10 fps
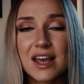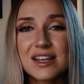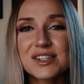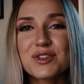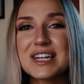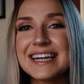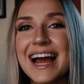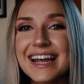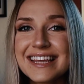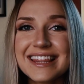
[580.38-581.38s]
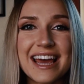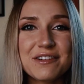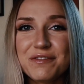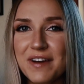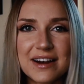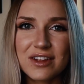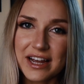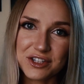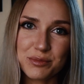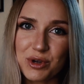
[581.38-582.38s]
So the ninth and final
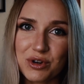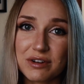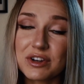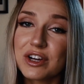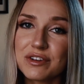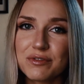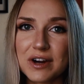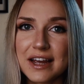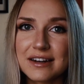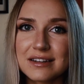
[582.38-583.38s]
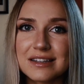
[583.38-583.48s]
attribute of a good friend